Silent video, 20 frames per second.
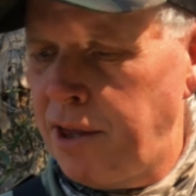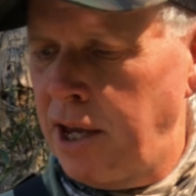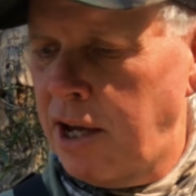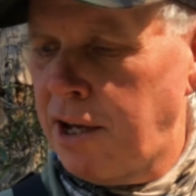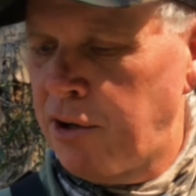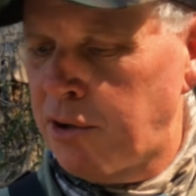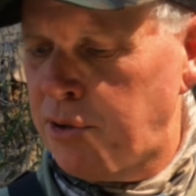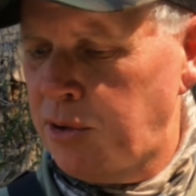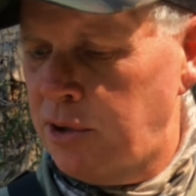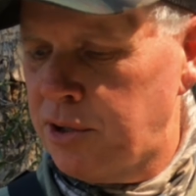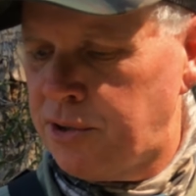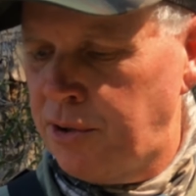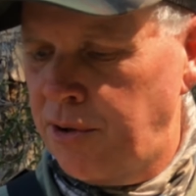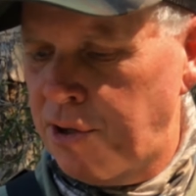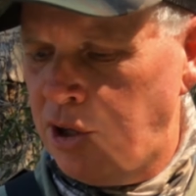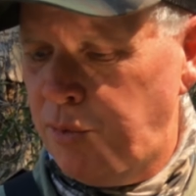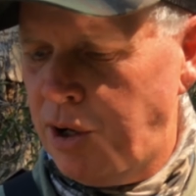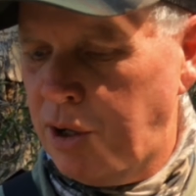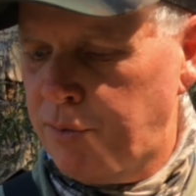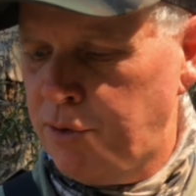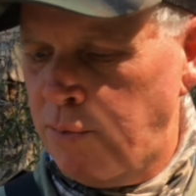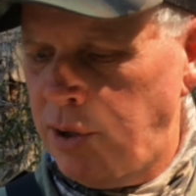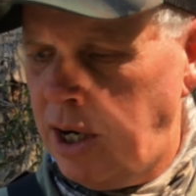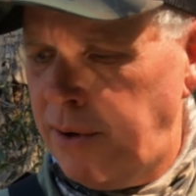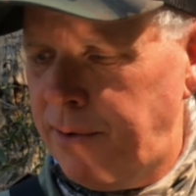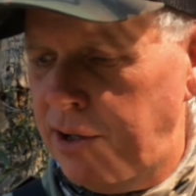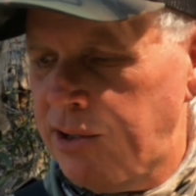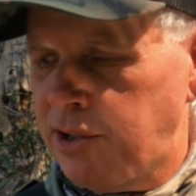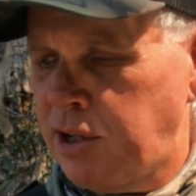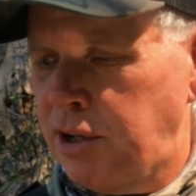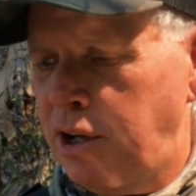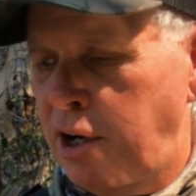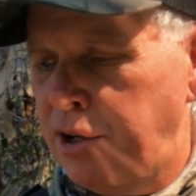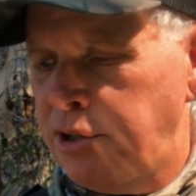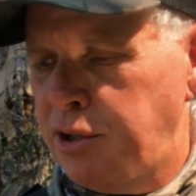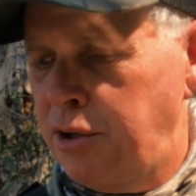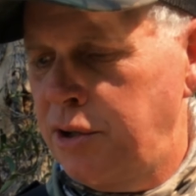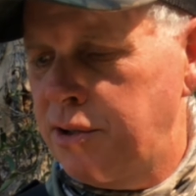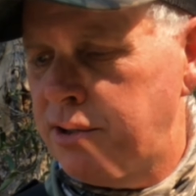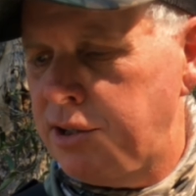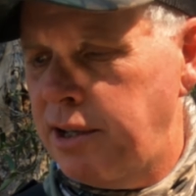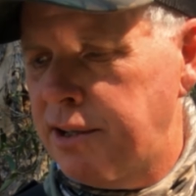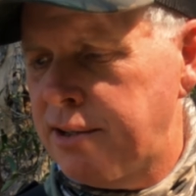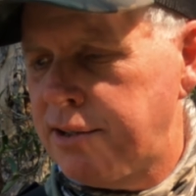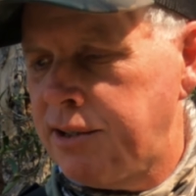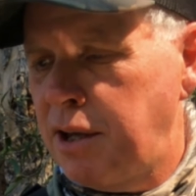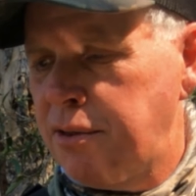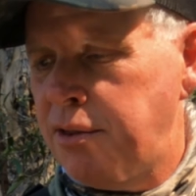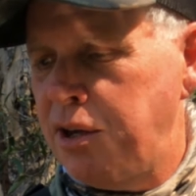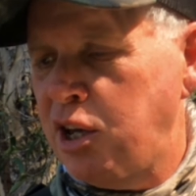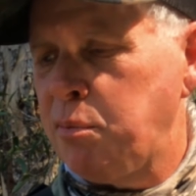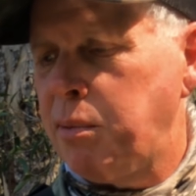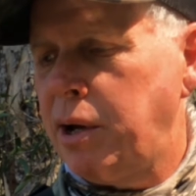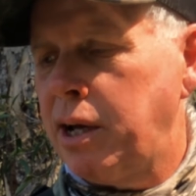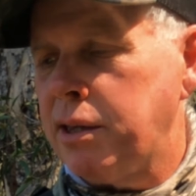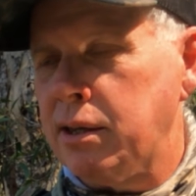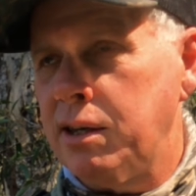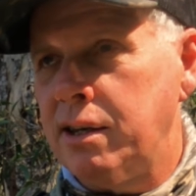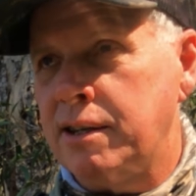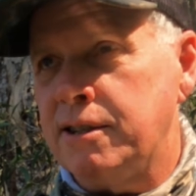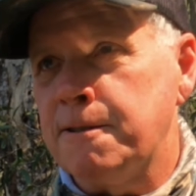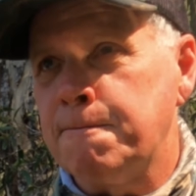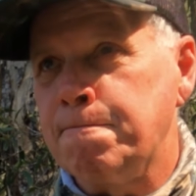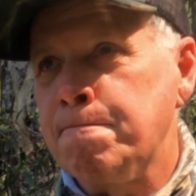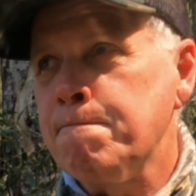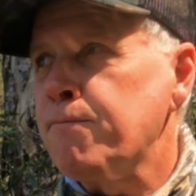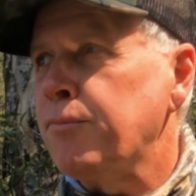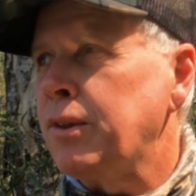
thinking, of course, during the week, well, where else could I use this? So think about this.